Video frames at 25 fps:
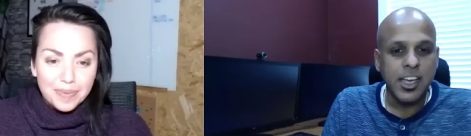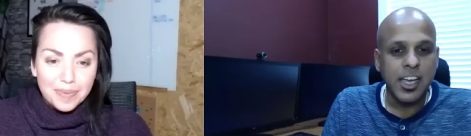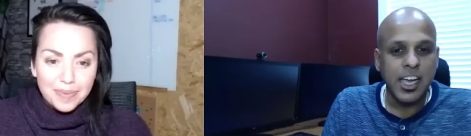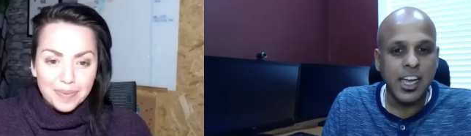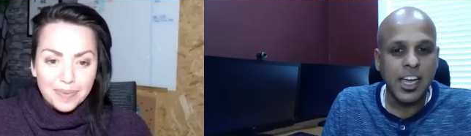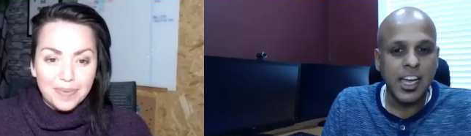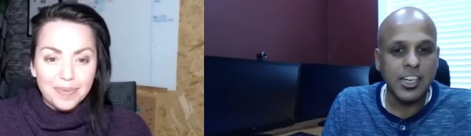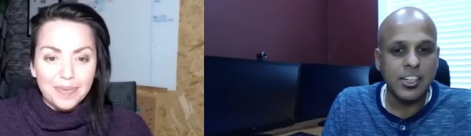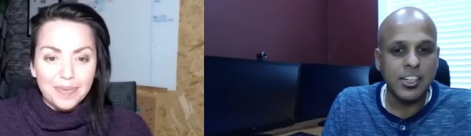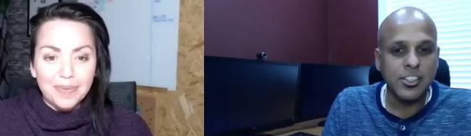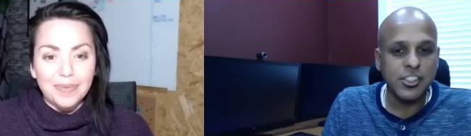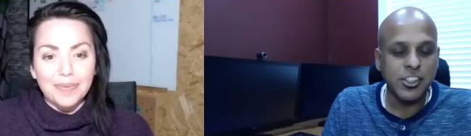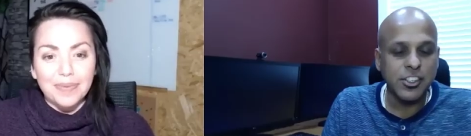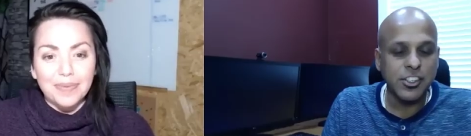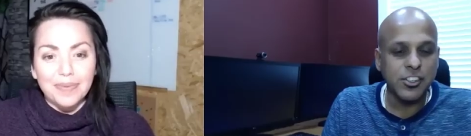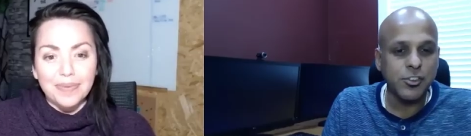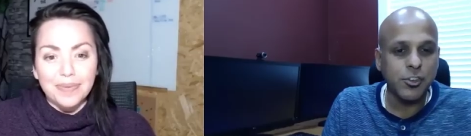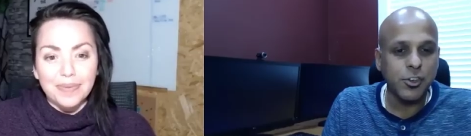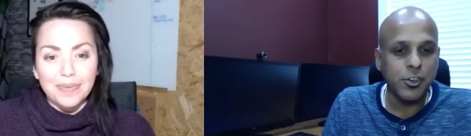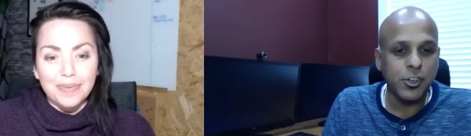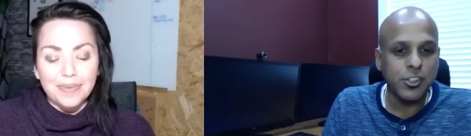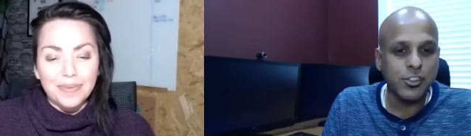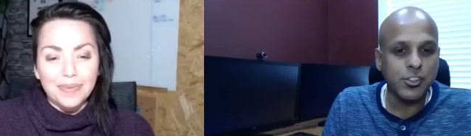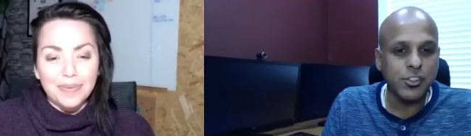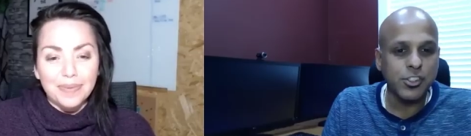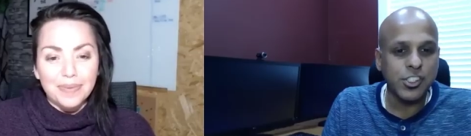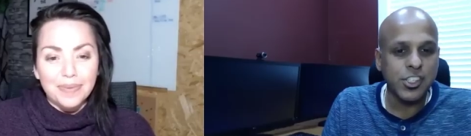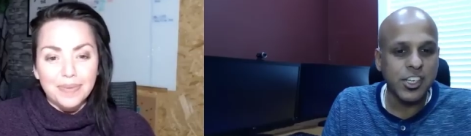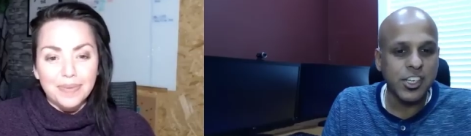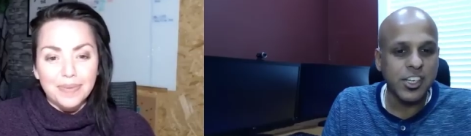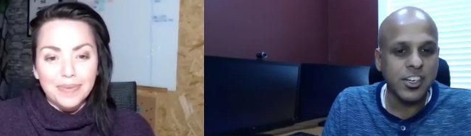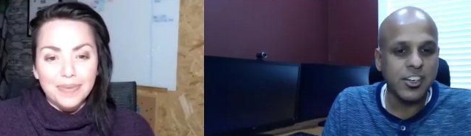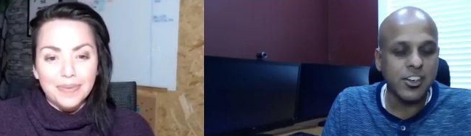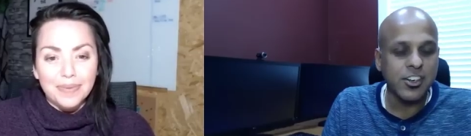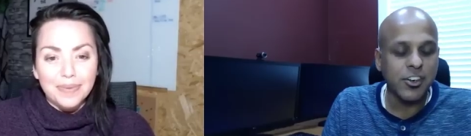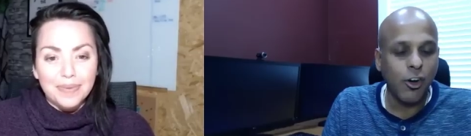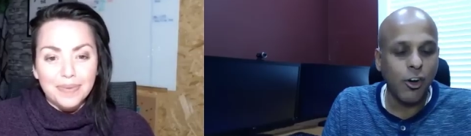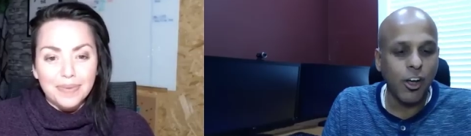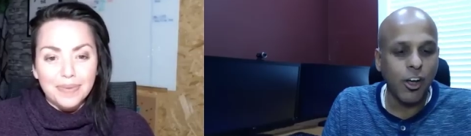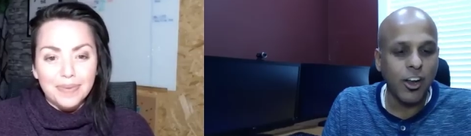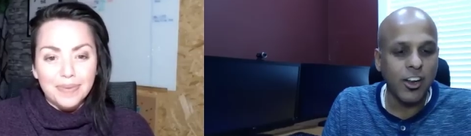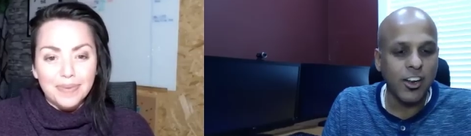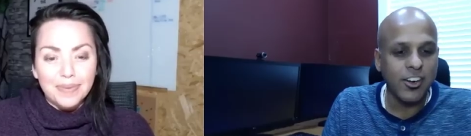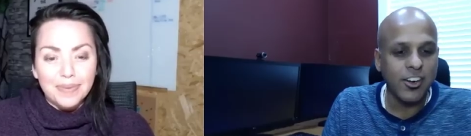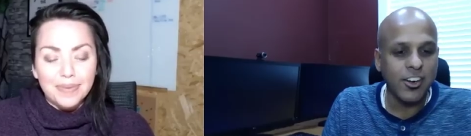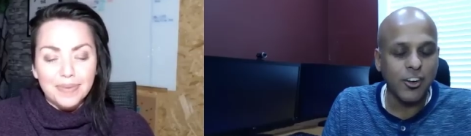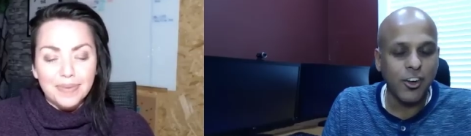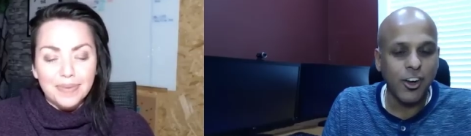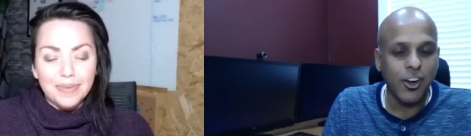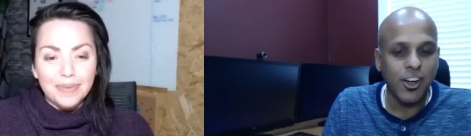Speaker 1: And she's going to share all
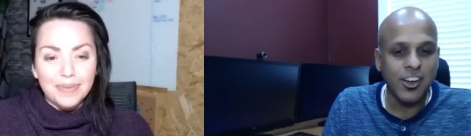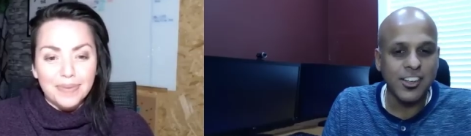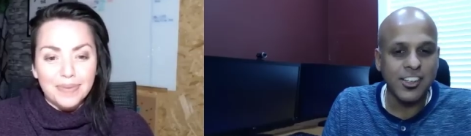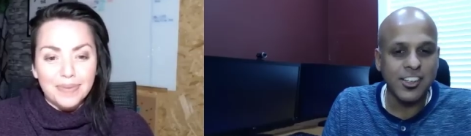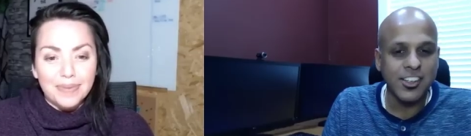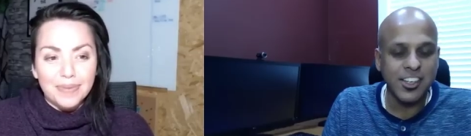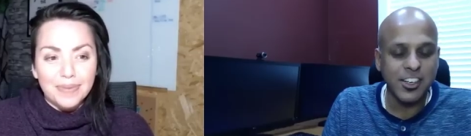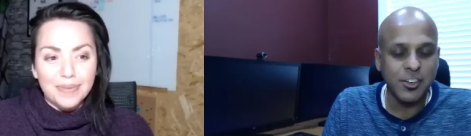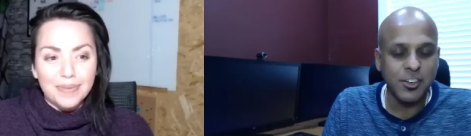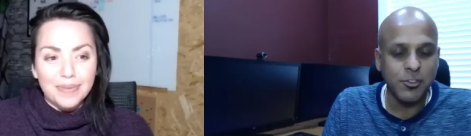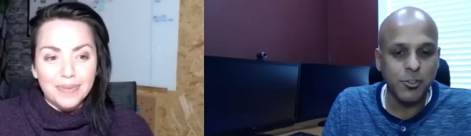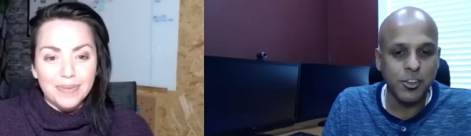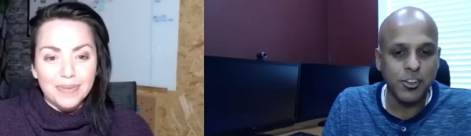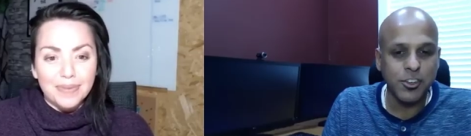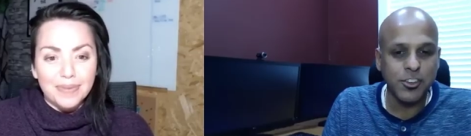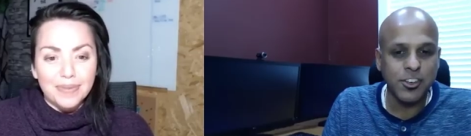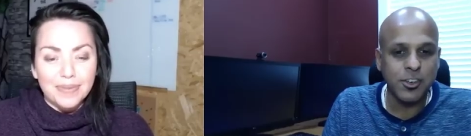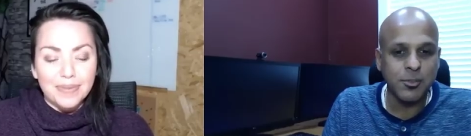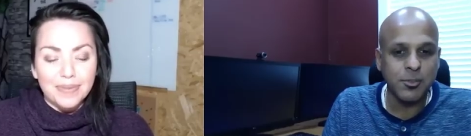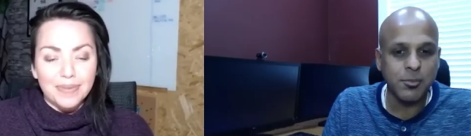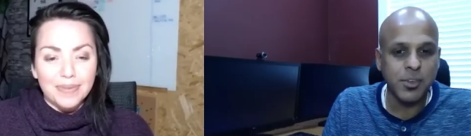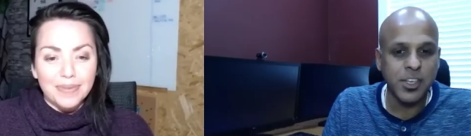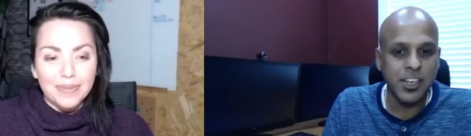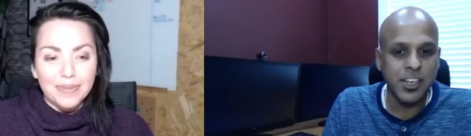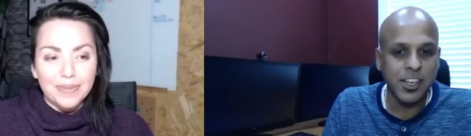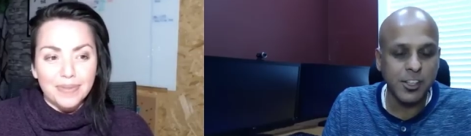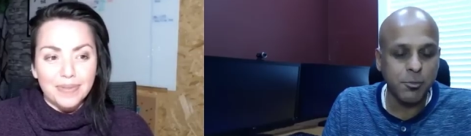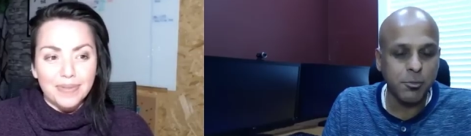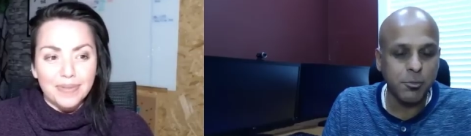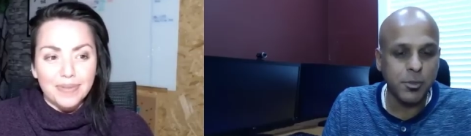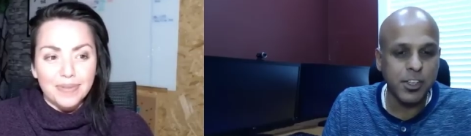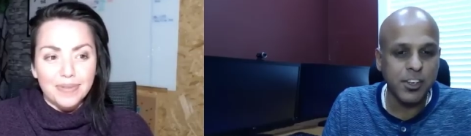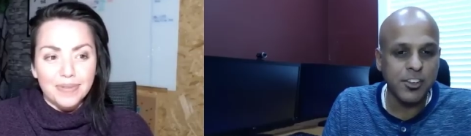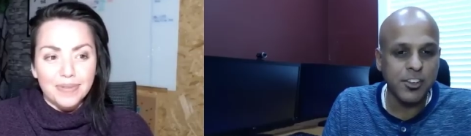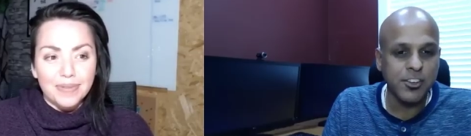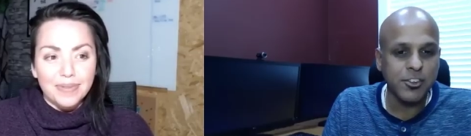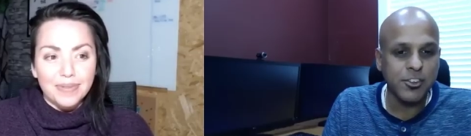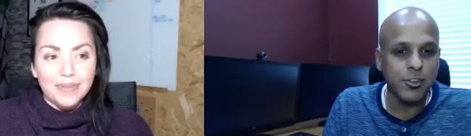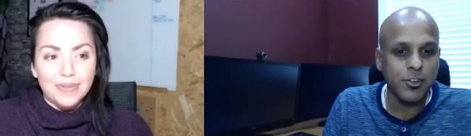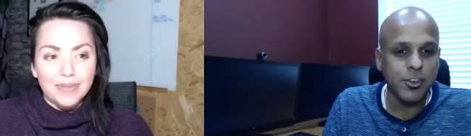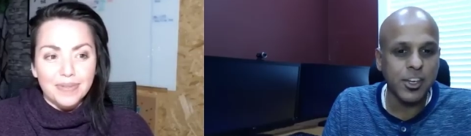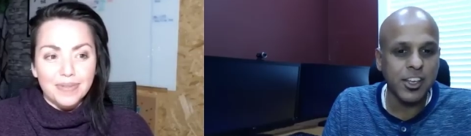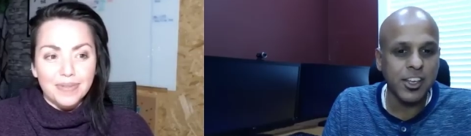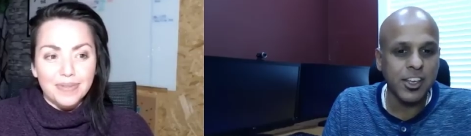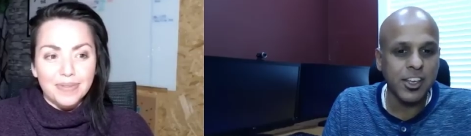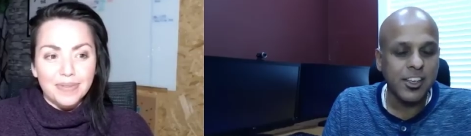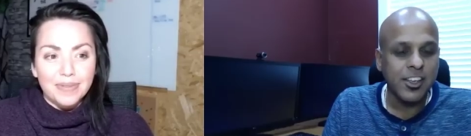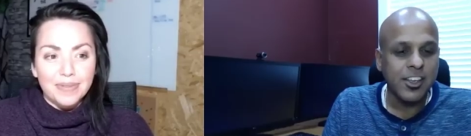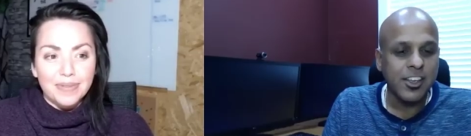her knowledge and wisdom and experience today